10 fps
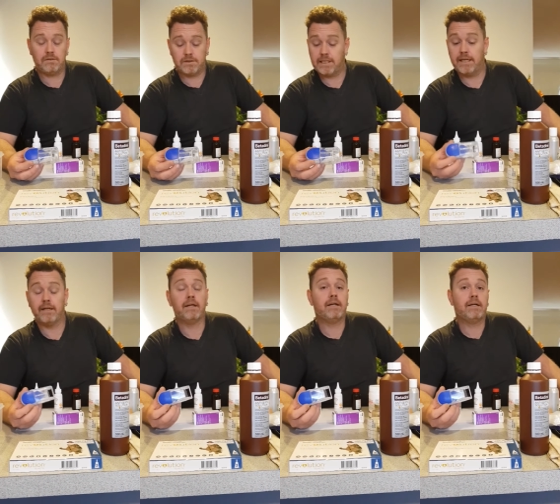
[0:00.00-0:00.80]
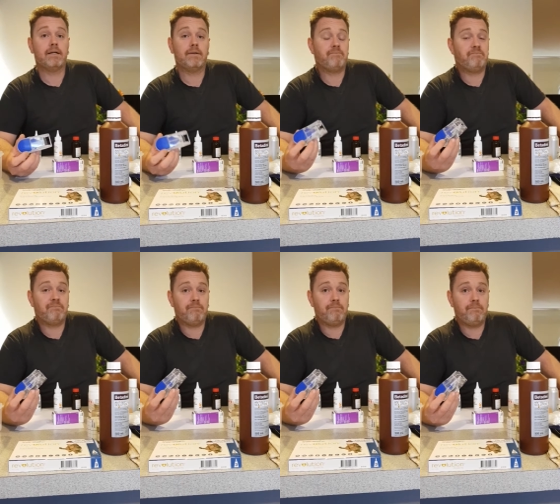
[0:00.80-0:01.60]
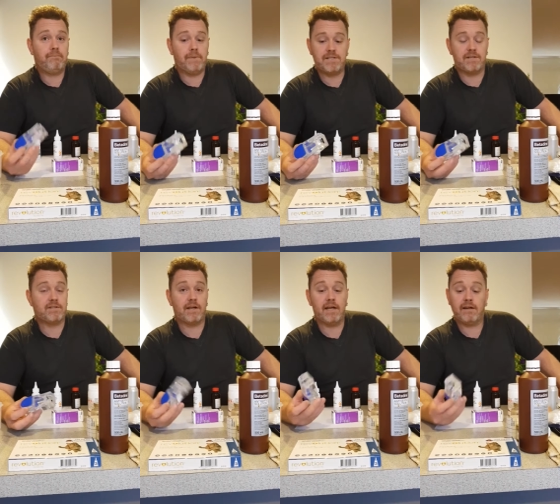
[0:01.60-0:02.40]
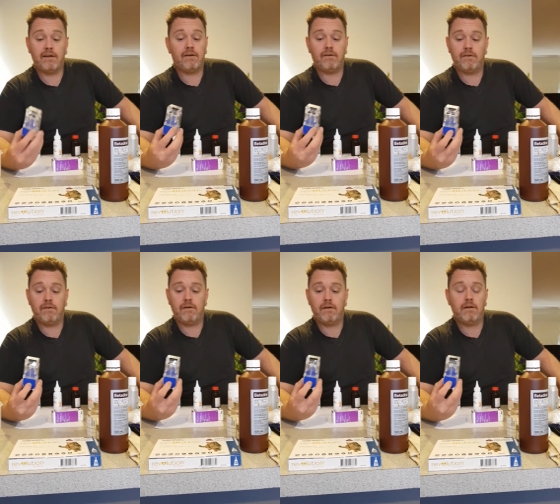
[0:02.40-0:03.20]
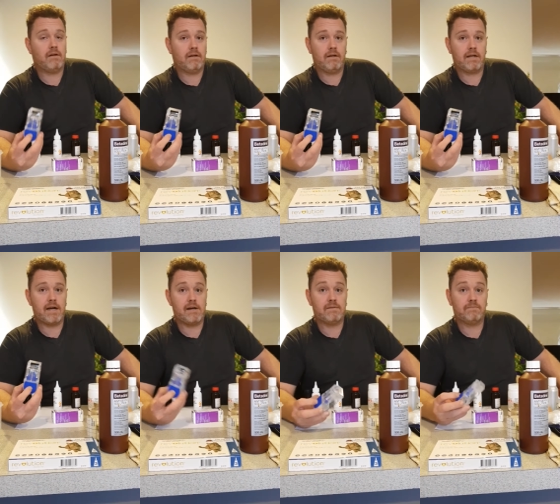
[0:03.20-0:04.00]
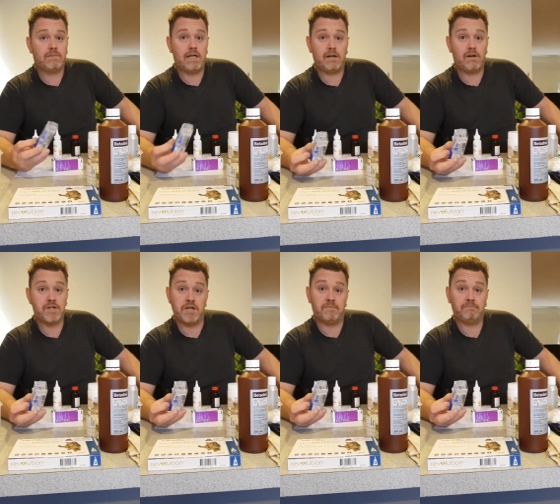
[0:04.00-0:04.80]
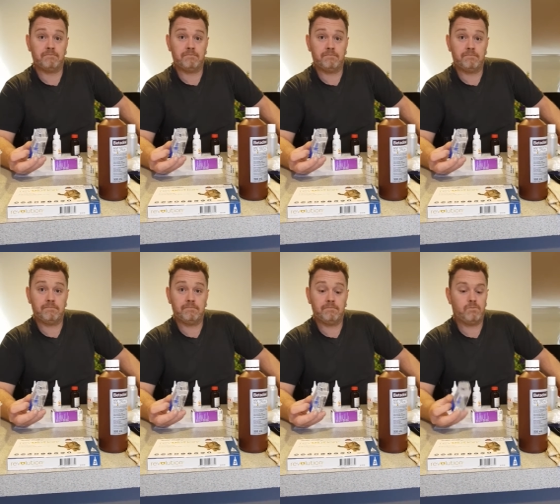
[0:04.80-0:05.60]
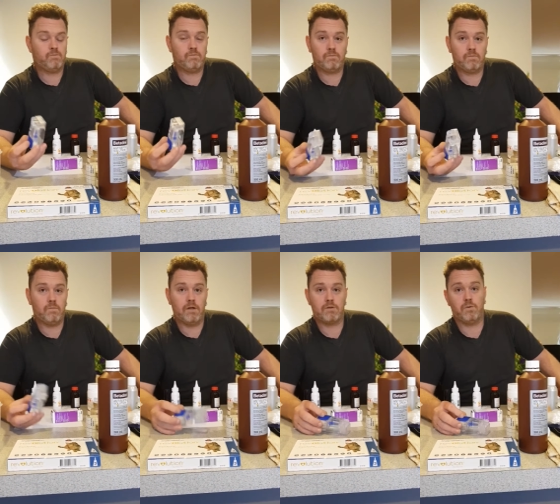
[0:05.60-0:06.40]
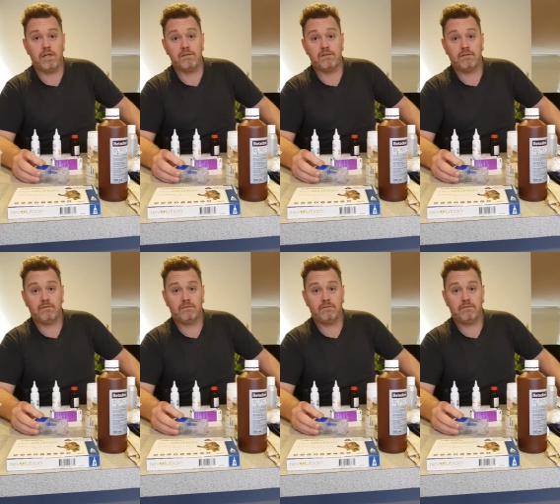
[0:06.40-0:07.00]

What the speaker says: Okay? Best thing to get, cutter and a crusher. Works wonders.